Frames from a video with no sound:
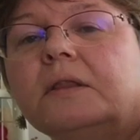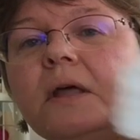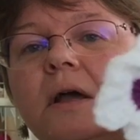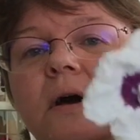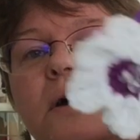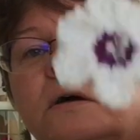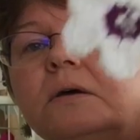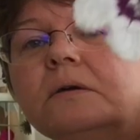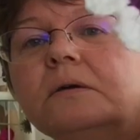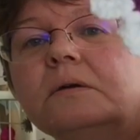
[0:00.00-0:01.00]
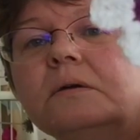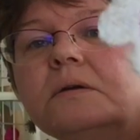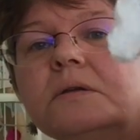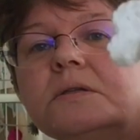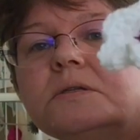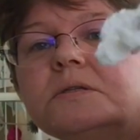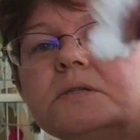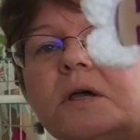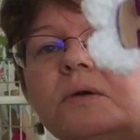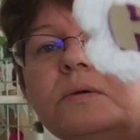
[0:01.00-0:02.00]
they are
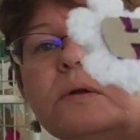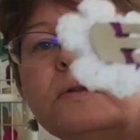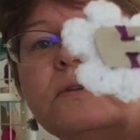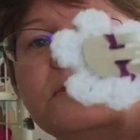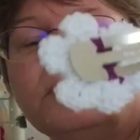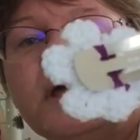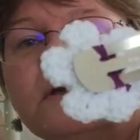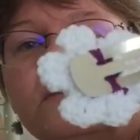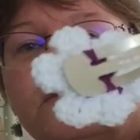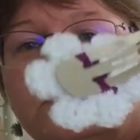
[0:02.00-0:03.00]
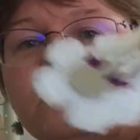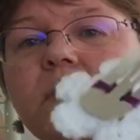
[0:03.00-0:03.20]
sewn onto the back, so they're